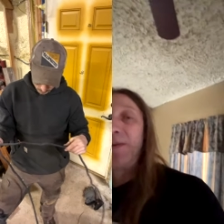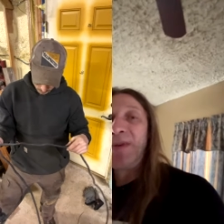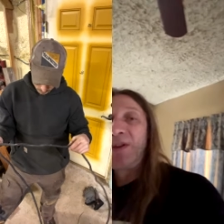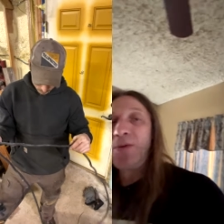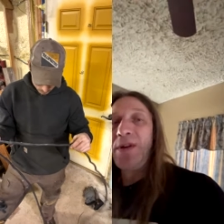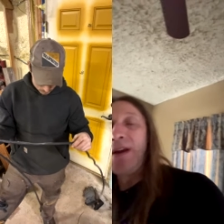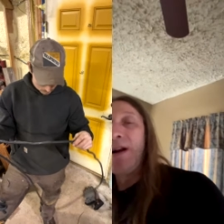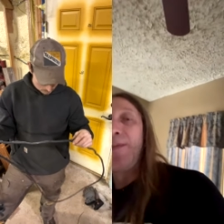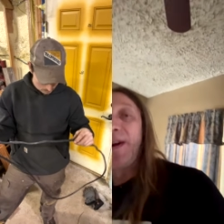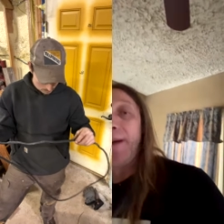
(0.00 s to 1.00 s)
in between
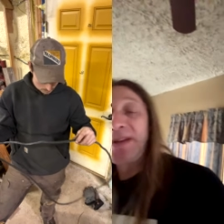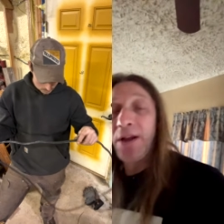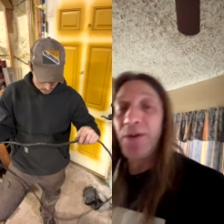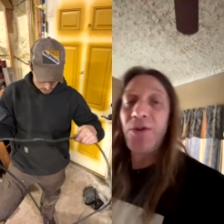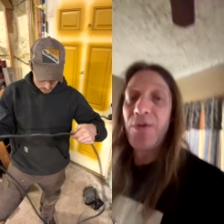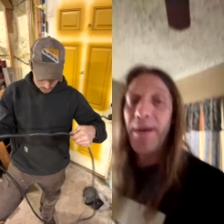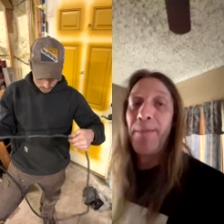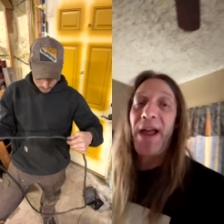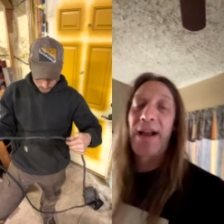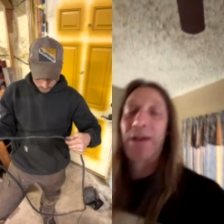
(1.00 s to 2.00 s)
there, but I'm telling you that
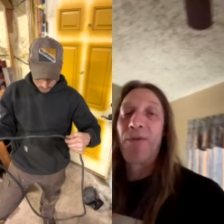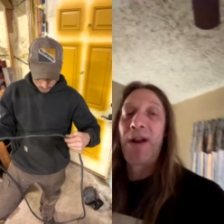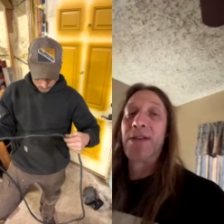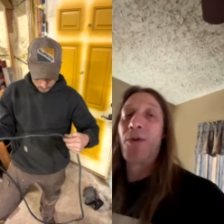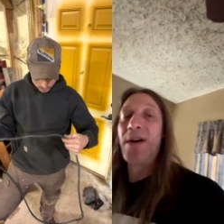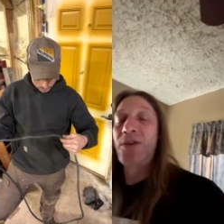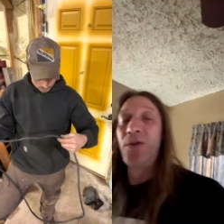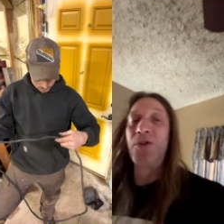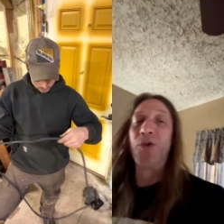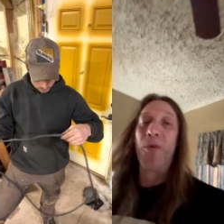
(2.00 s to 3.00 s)
black and red. So I
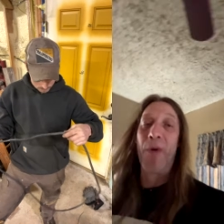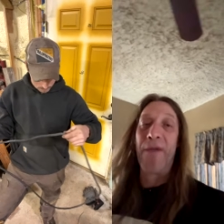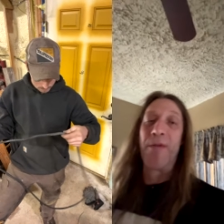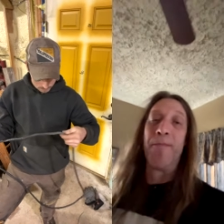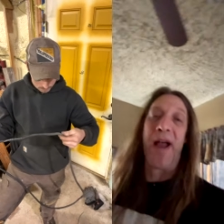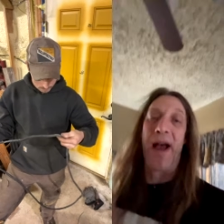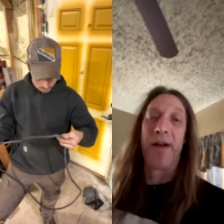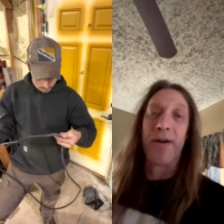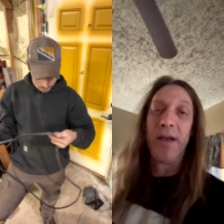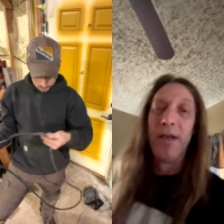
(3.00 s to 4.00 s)
told you it went from
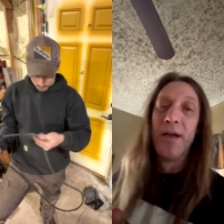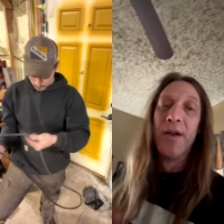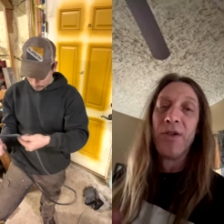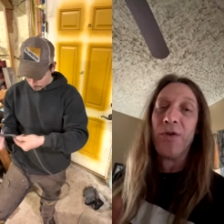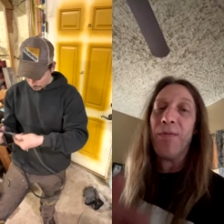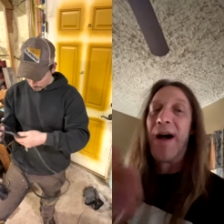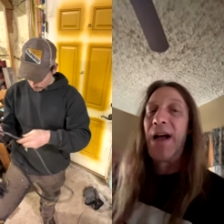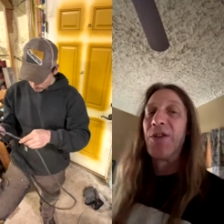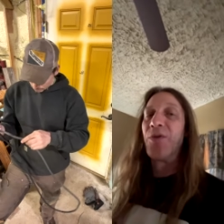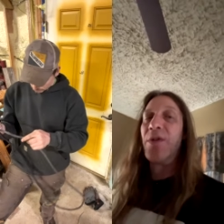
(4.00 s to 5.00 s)
battery to
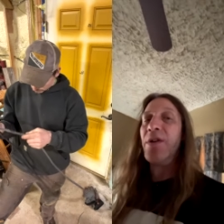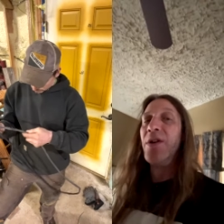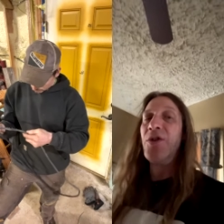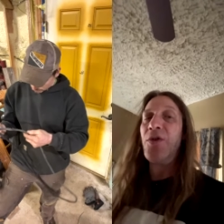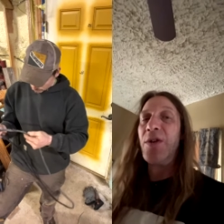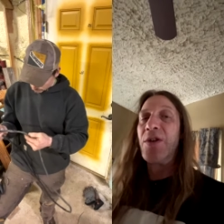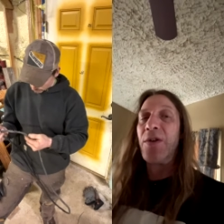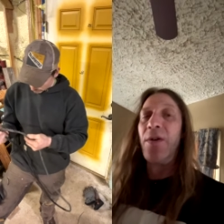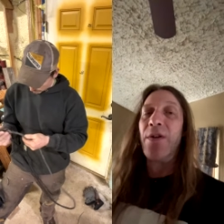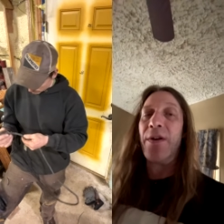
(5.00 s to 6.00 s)
module to
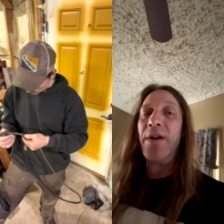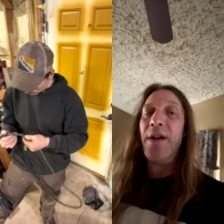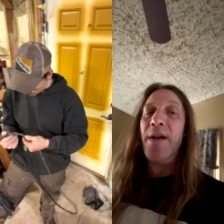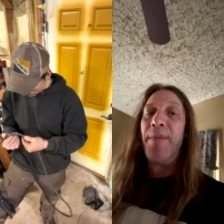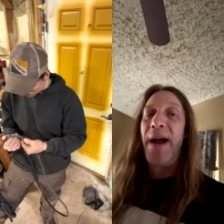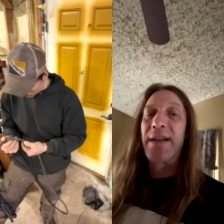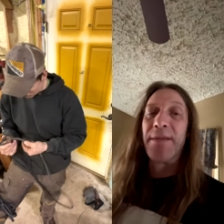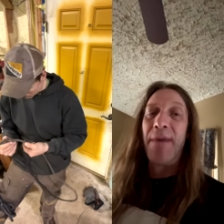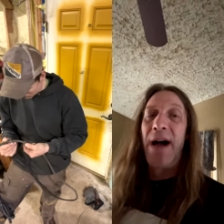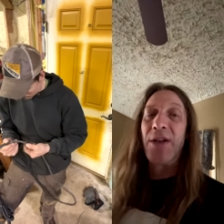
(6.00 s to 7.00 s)
controller back to
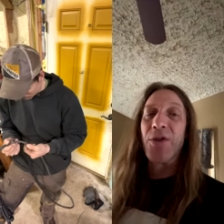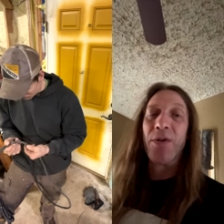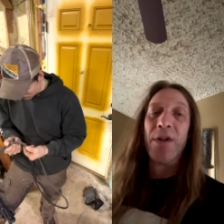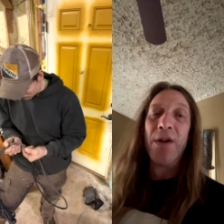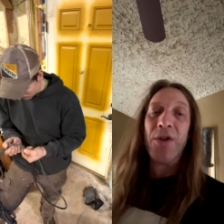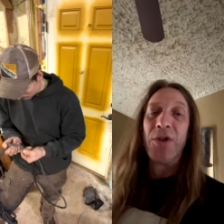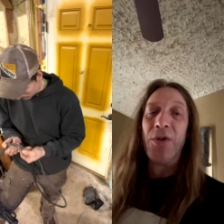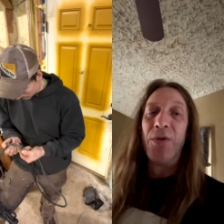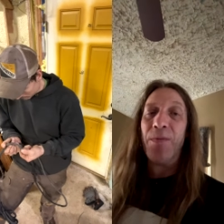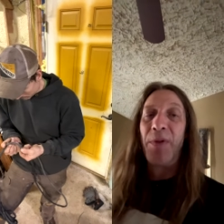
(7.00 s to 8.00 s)
module
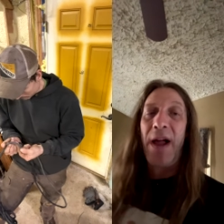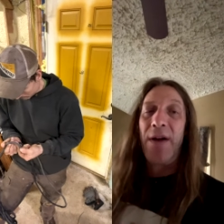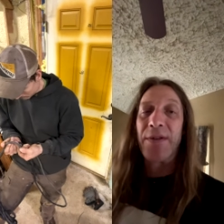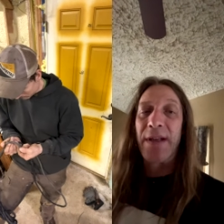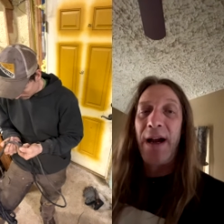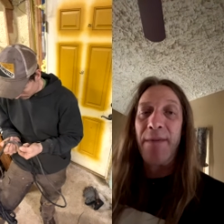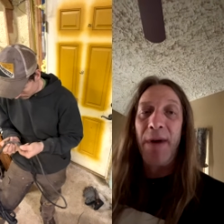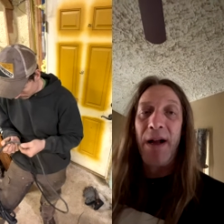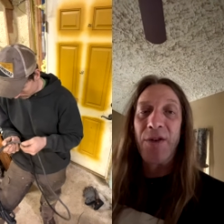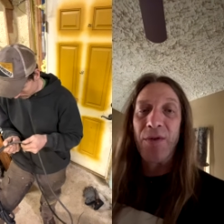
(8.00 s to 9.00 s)
to plow side
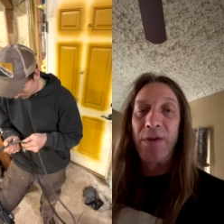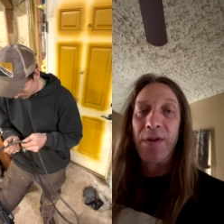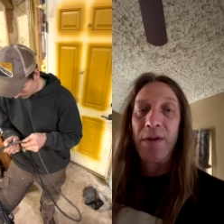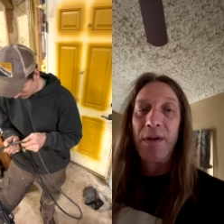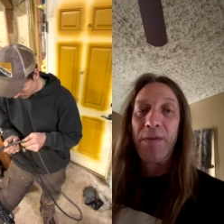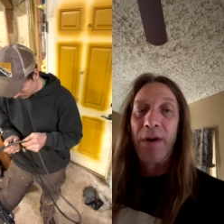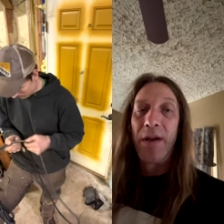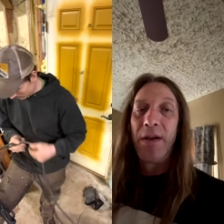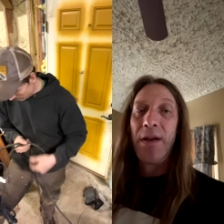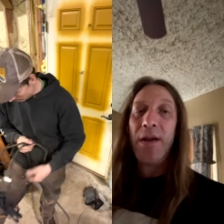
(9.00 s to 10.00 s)
module, right?